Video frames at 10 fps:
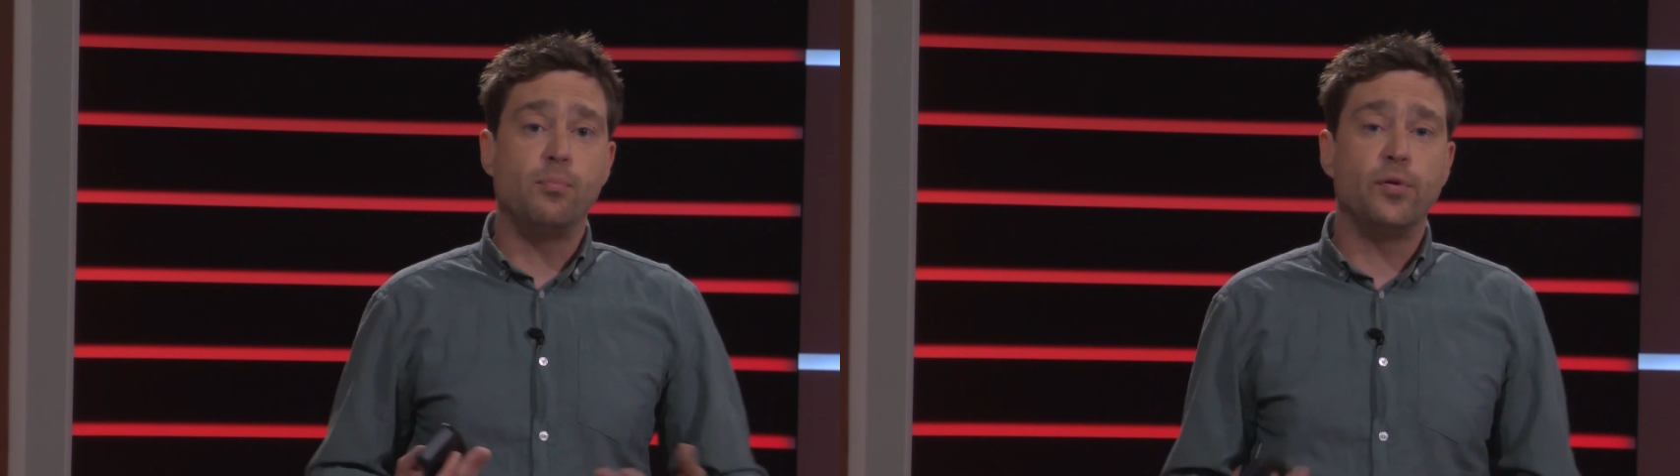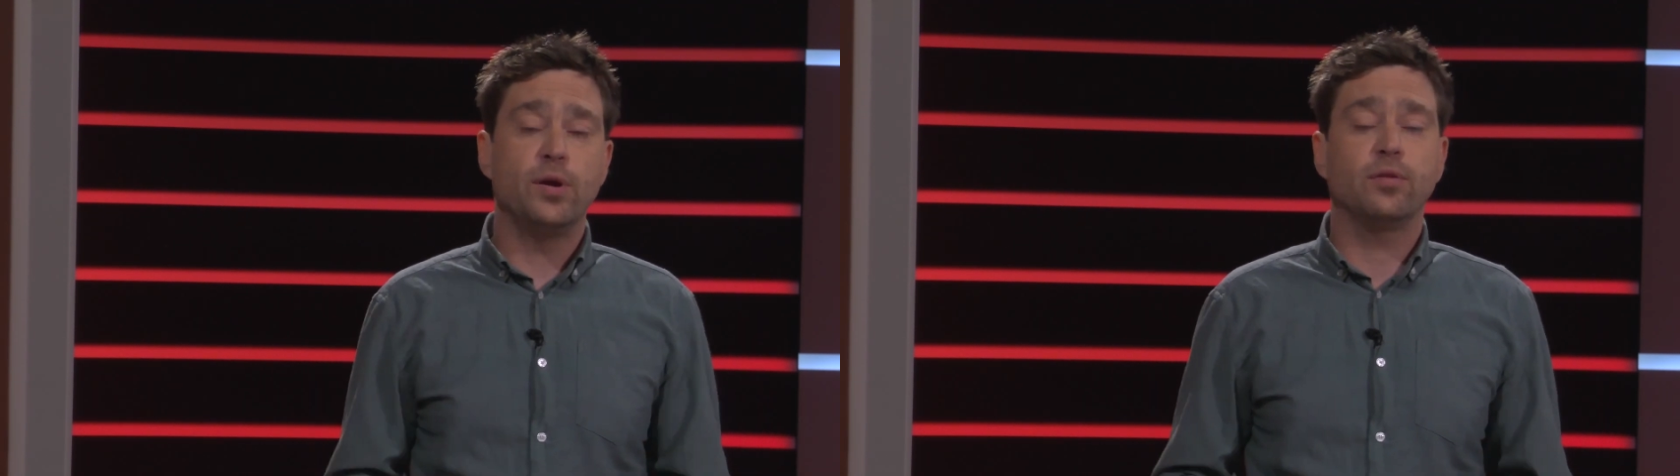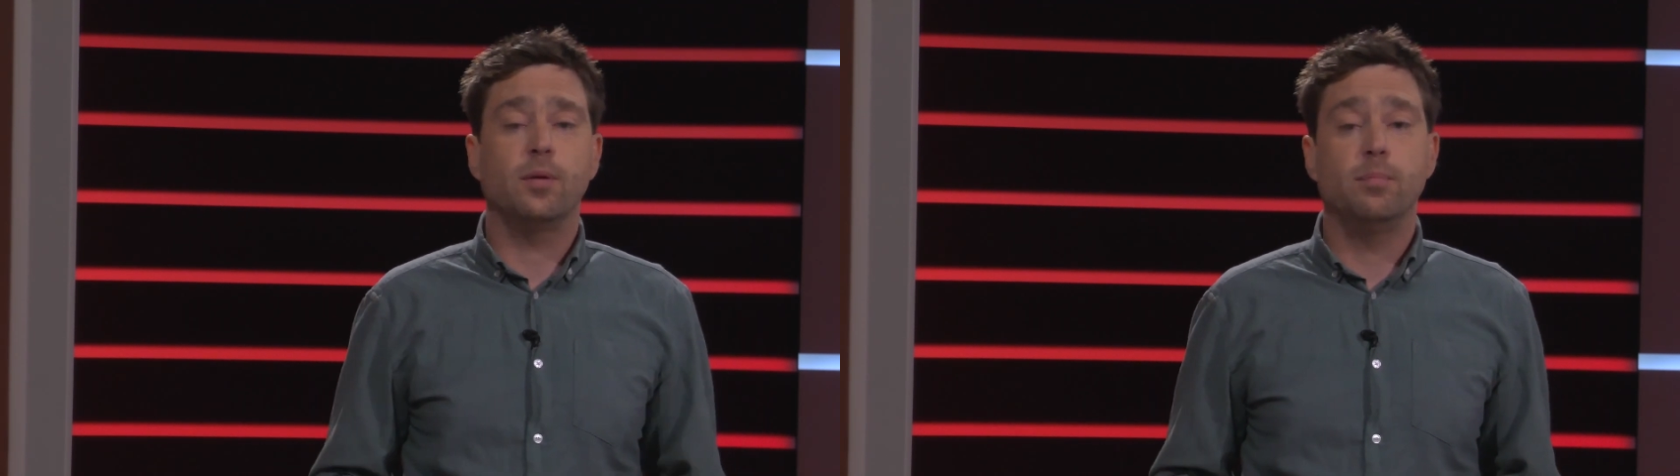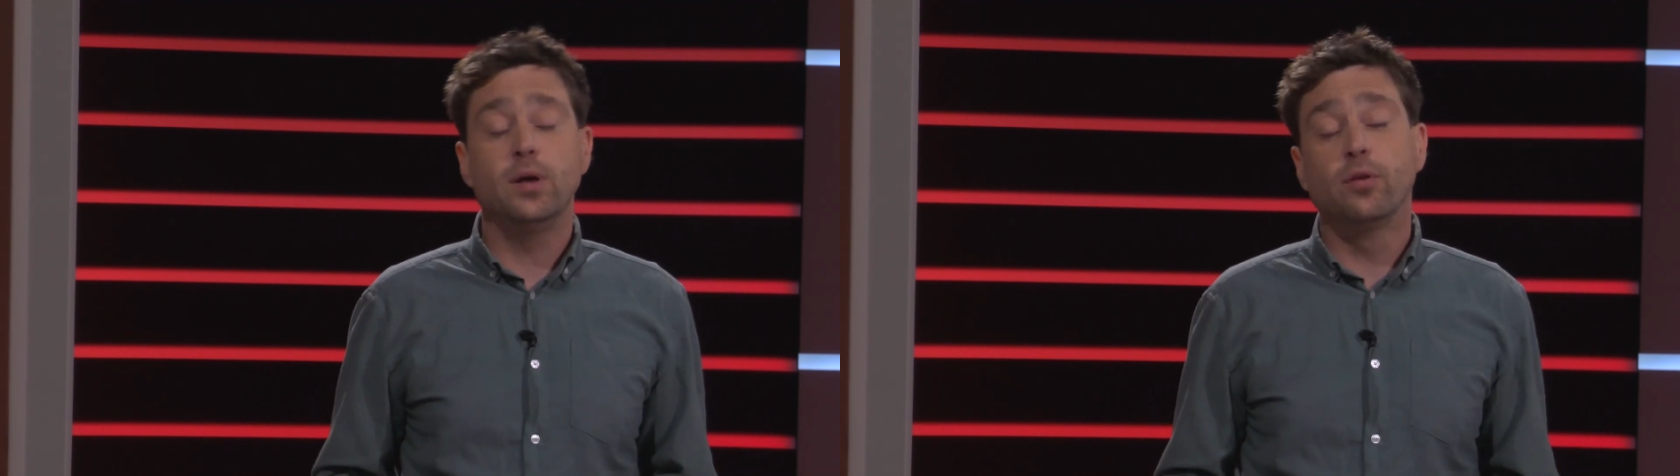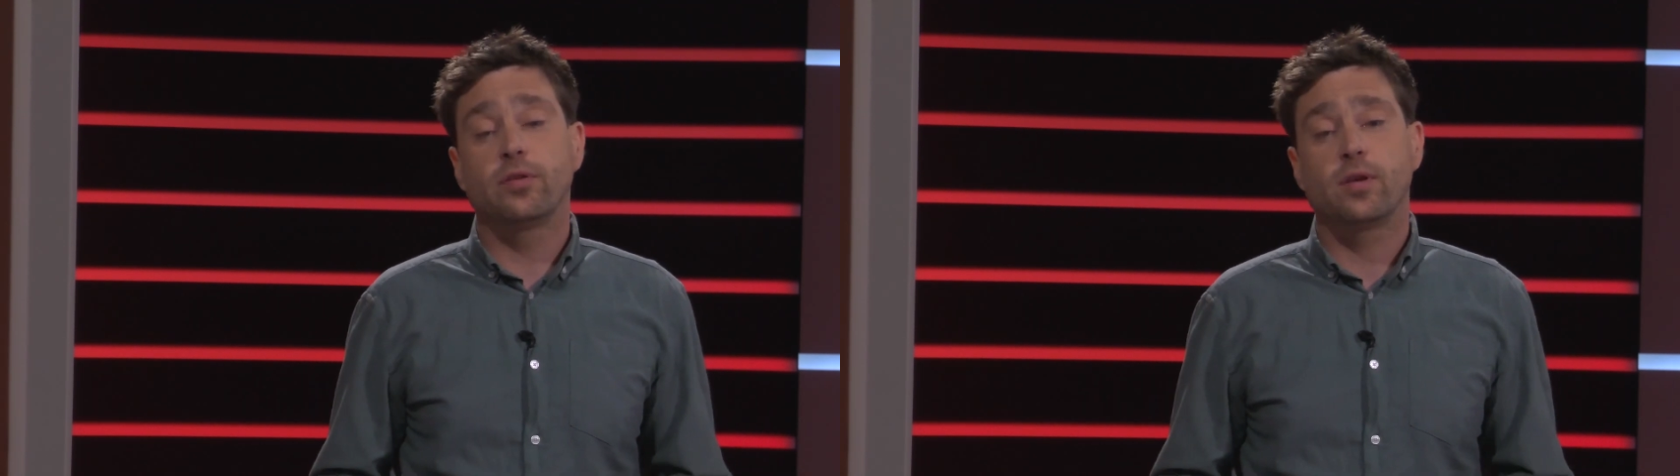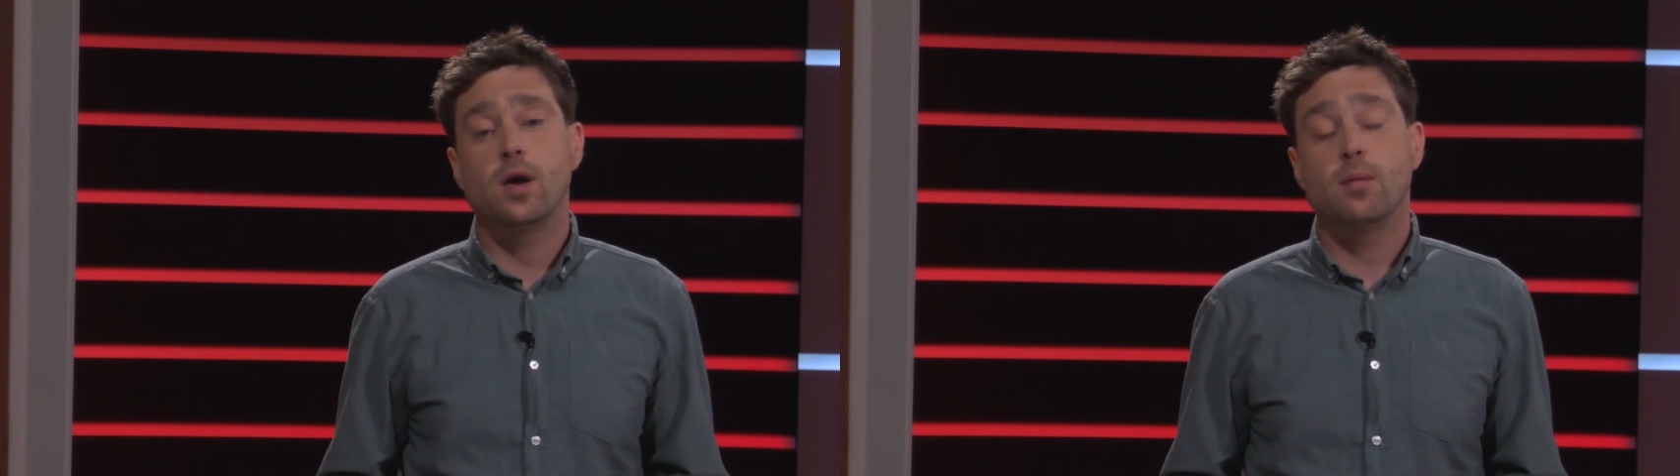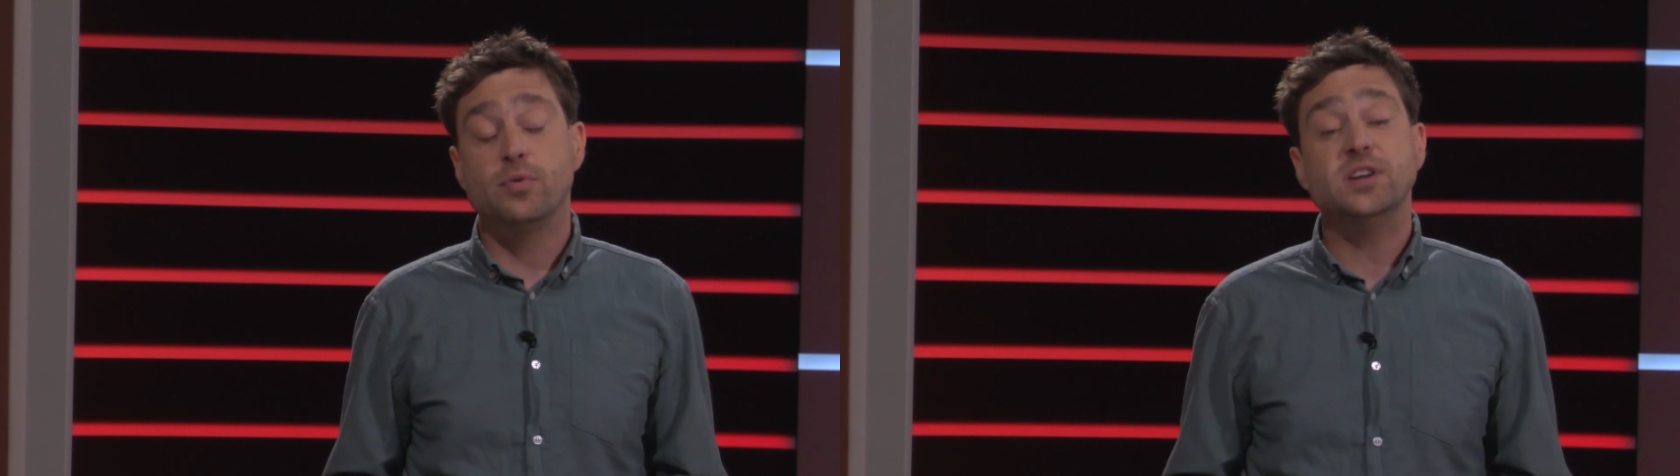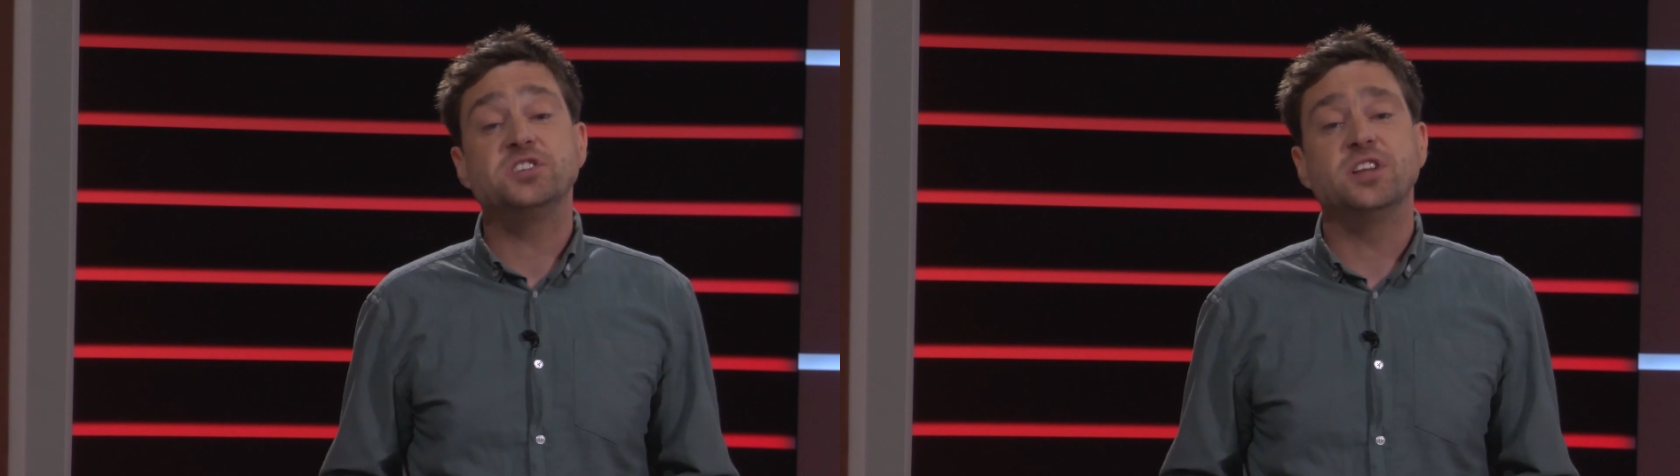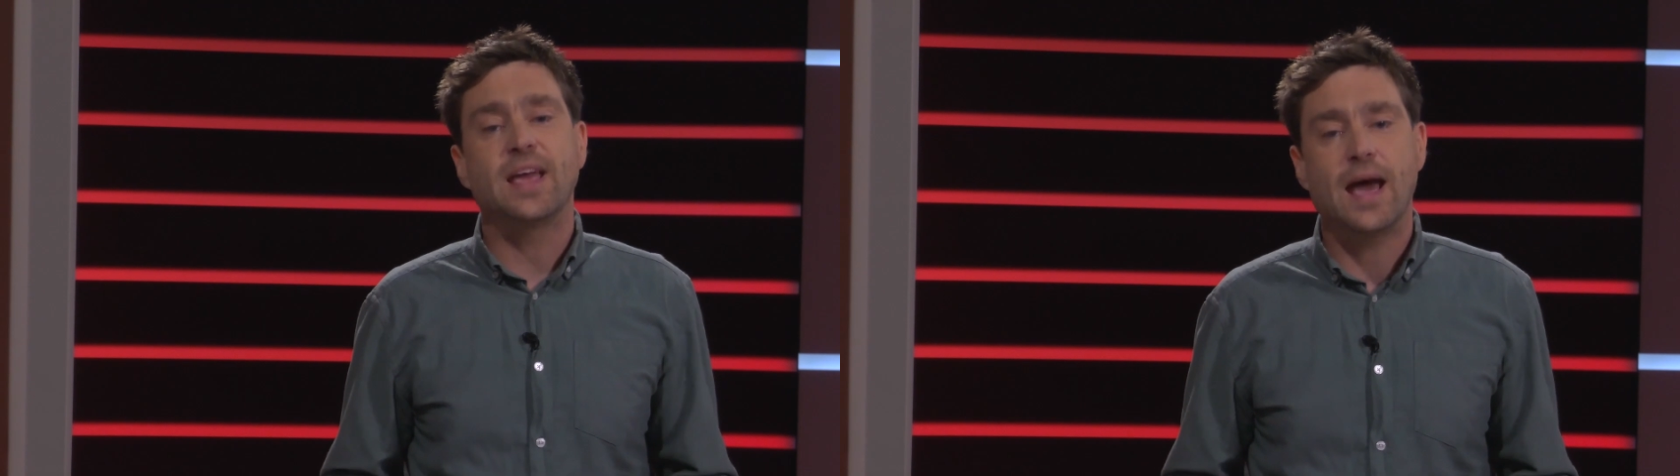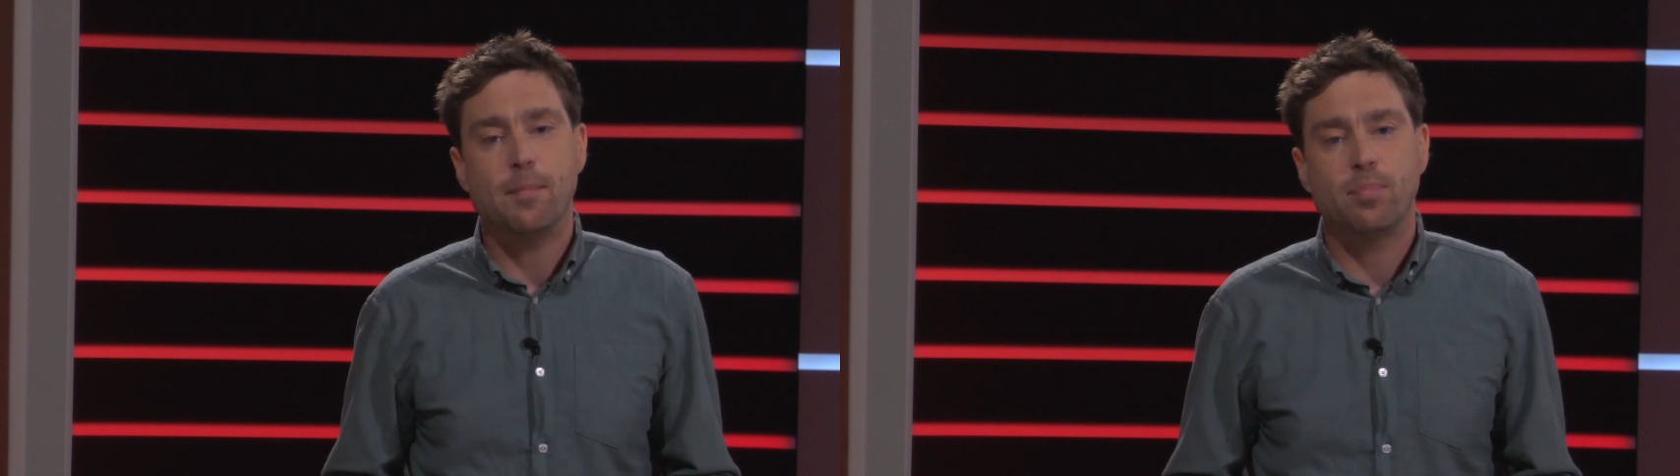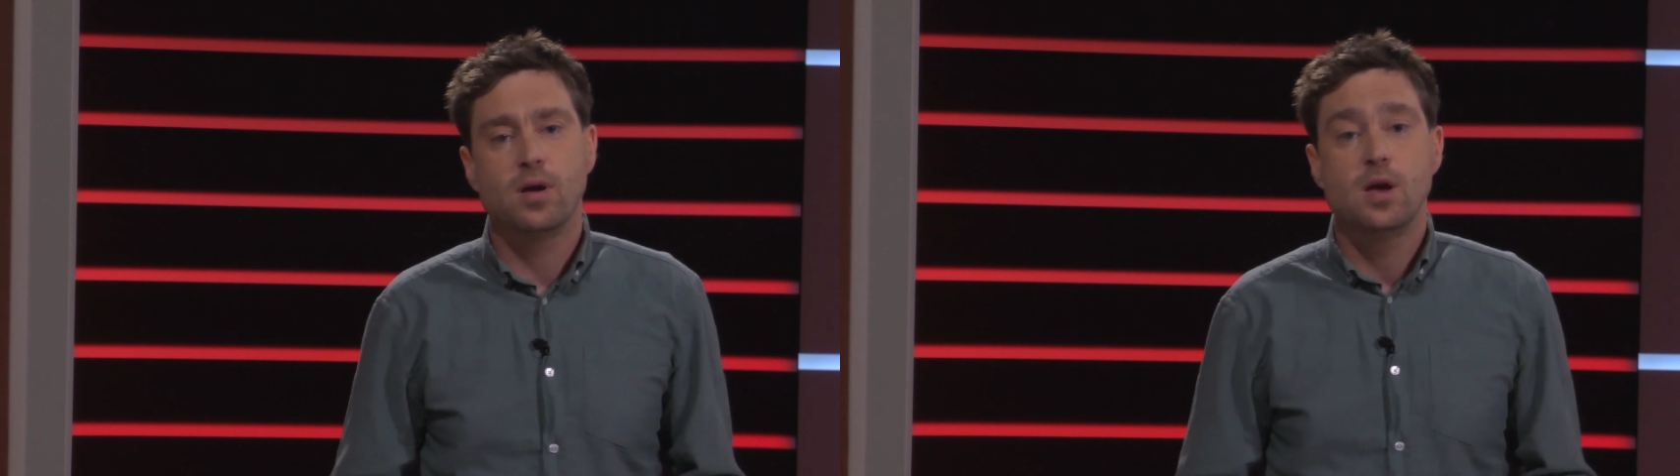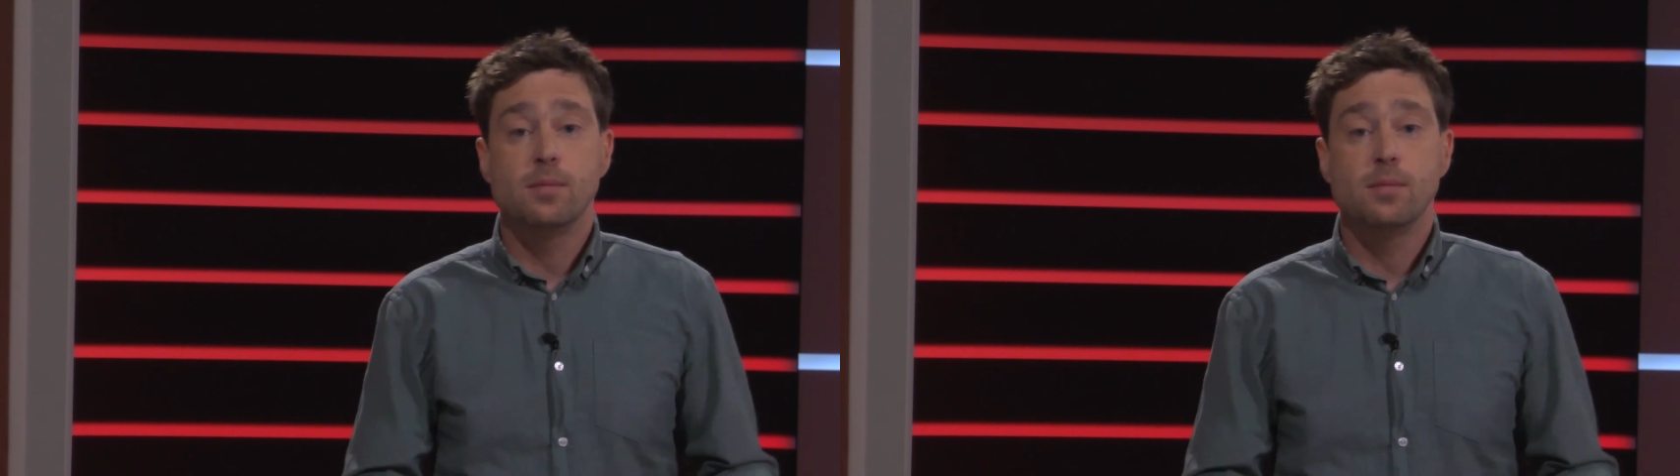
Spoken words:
bridge the gap